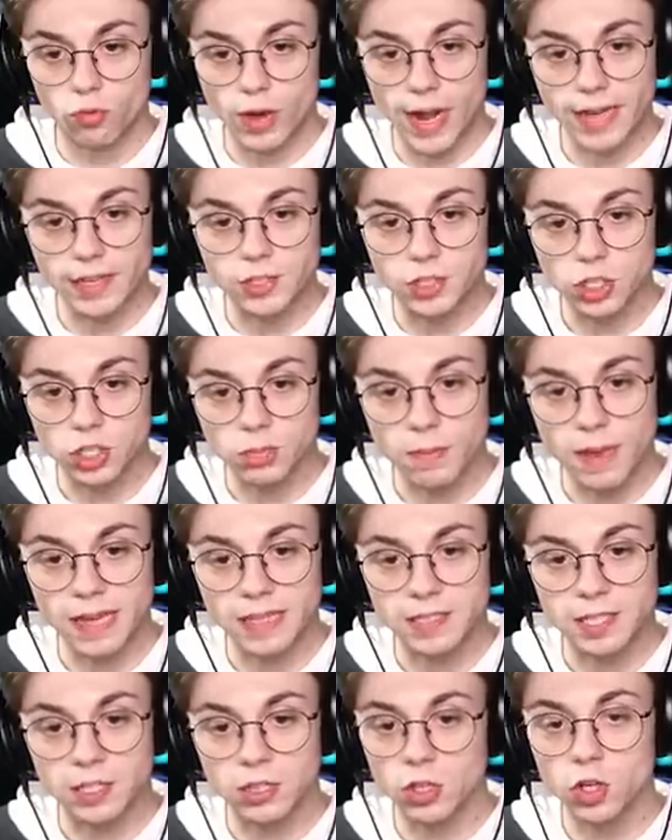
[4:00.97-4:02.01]
Red just
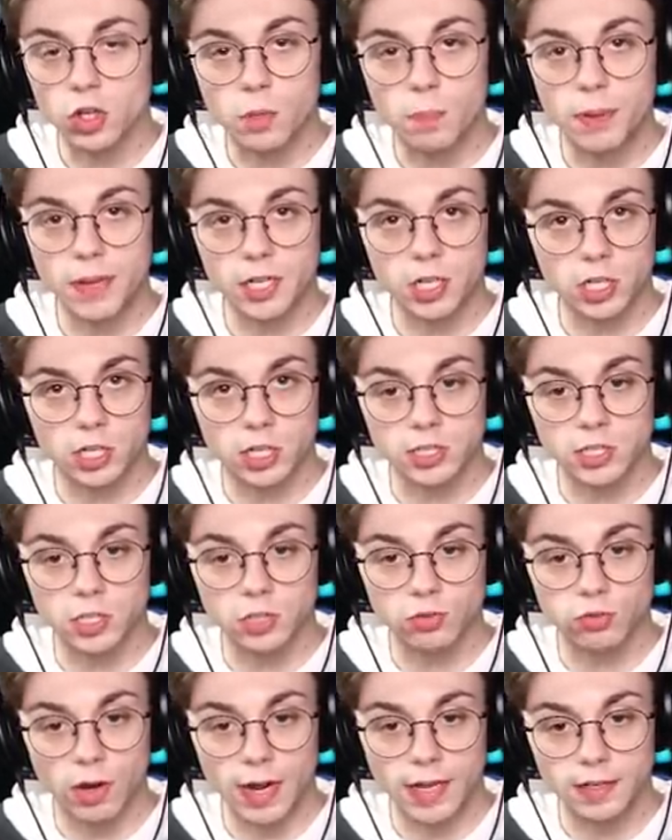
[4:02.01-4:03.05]
makes it look bigger because
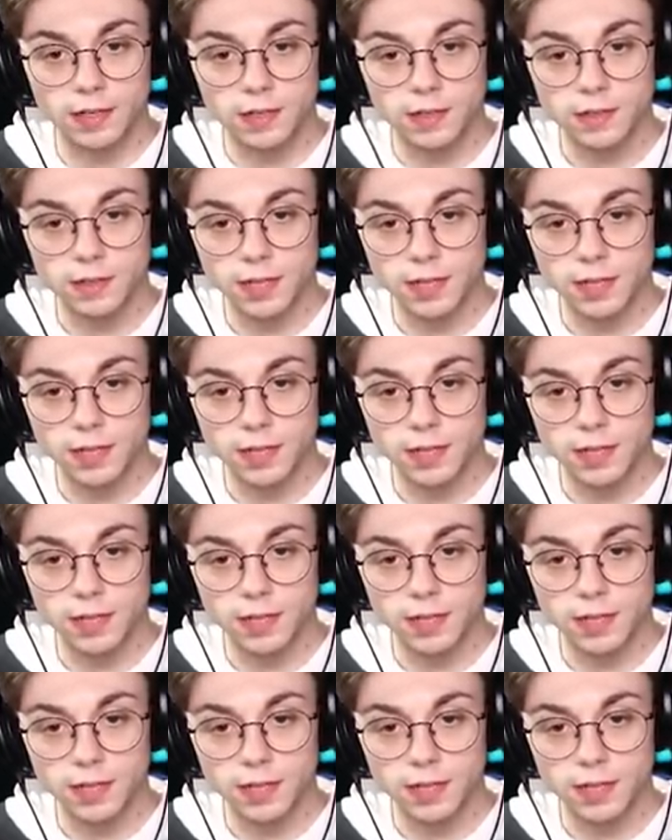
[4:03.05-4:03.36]
it's red.